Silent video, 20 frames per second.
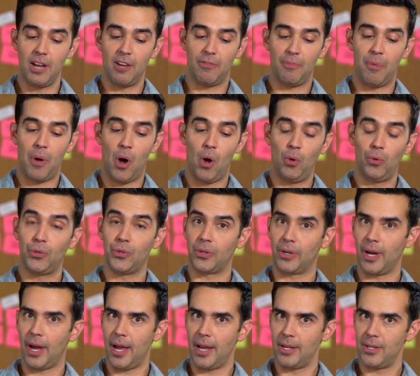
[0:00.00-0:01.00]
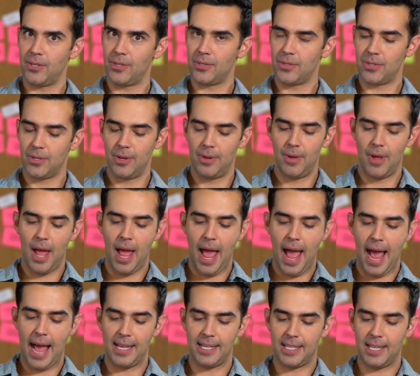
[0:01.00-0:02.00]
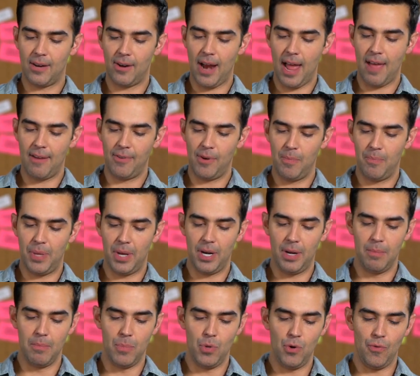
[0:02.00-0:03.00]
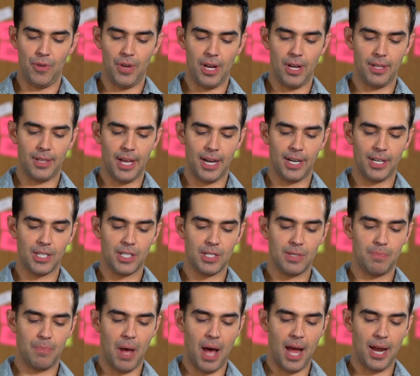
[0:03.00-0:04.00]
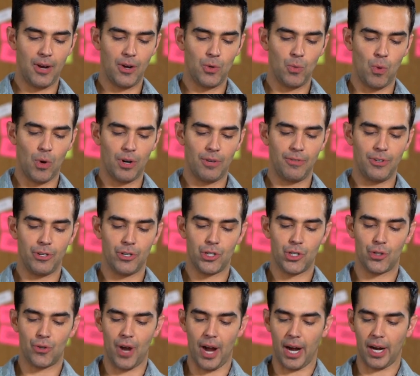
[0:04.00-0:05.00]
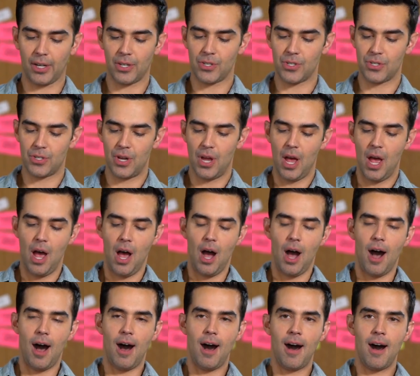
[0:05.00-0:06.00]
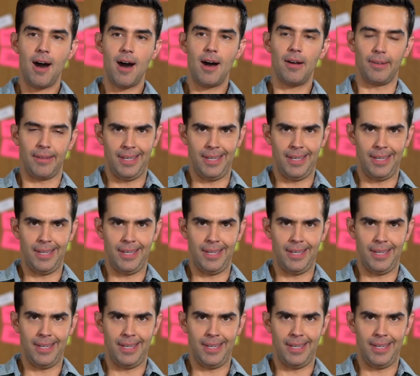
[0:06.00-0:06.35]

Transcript: of poltergeist, has there ever been a movie that inspired one of your tricks? Uh,